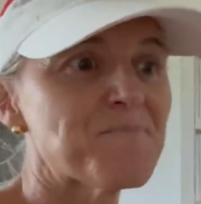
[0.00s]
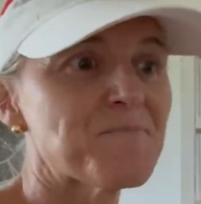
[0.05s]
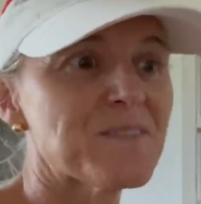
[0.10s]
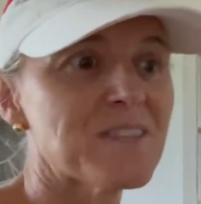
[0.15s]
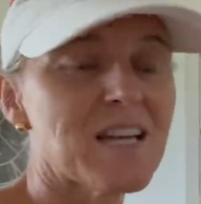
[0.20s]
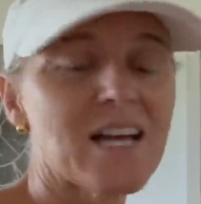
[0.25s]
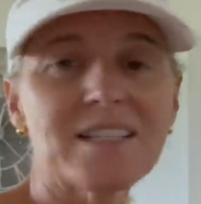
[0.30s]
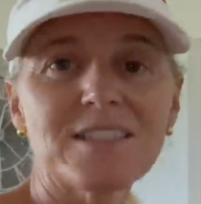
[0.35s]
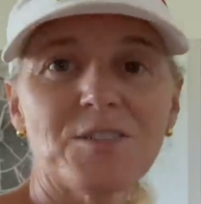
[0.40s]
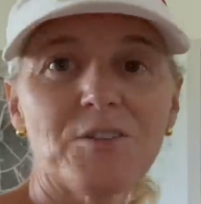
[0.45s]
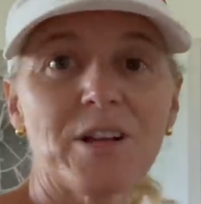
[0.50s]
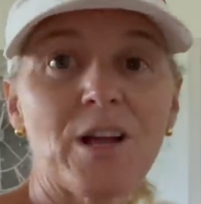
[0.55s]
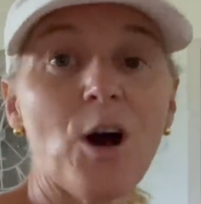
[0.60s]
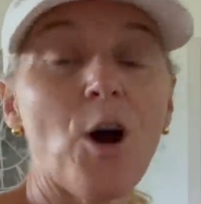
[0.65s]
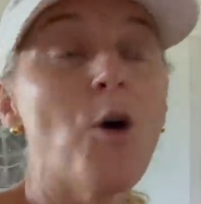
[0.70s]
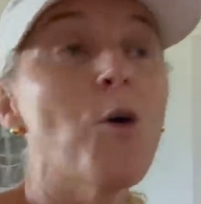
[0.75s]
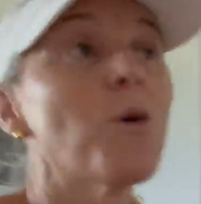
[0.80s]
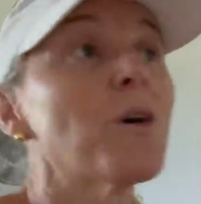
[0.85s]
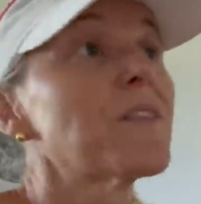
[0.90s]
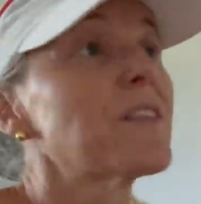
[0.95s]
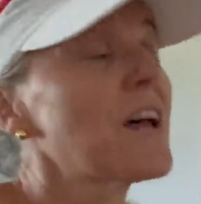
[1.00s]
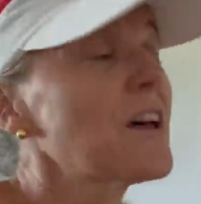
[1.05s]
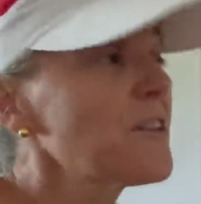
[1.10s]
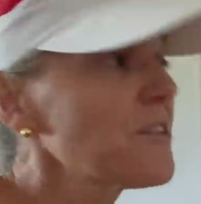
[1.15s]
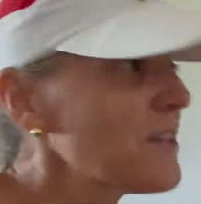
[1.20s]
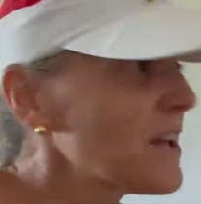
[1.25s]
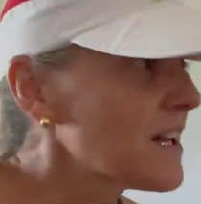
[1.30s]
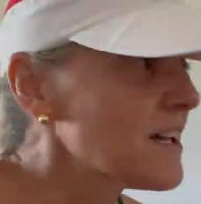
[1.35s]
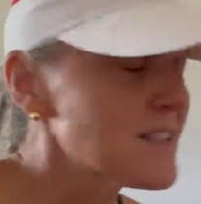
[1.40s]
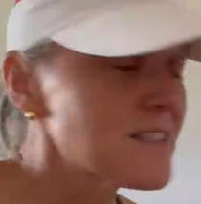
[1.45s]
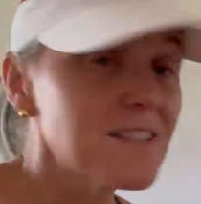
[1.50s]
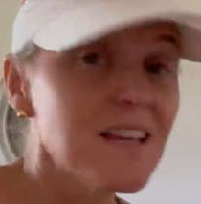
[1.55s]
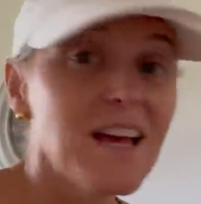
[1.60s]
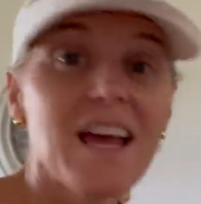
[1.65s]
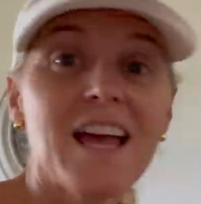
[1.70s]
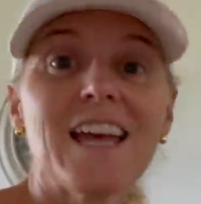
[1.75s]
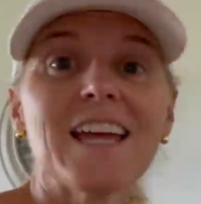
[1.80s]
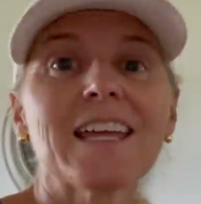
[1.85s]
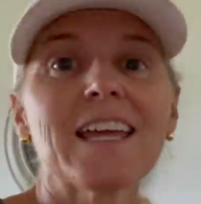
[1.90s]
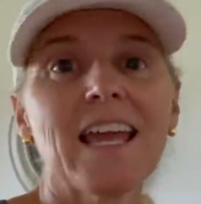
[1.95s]
lots going on. Oh, the other thing is
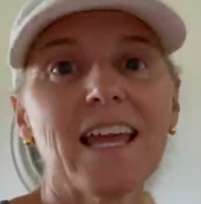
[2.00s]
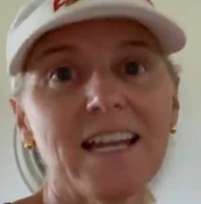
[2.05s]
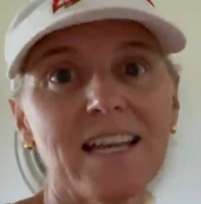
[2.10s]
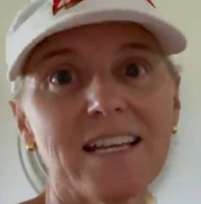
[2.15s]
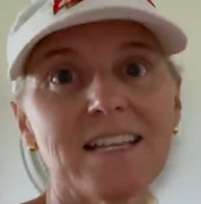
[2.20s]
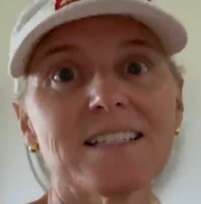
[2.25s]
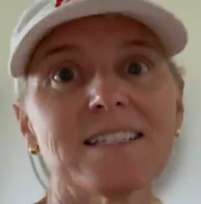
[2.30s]
Katie is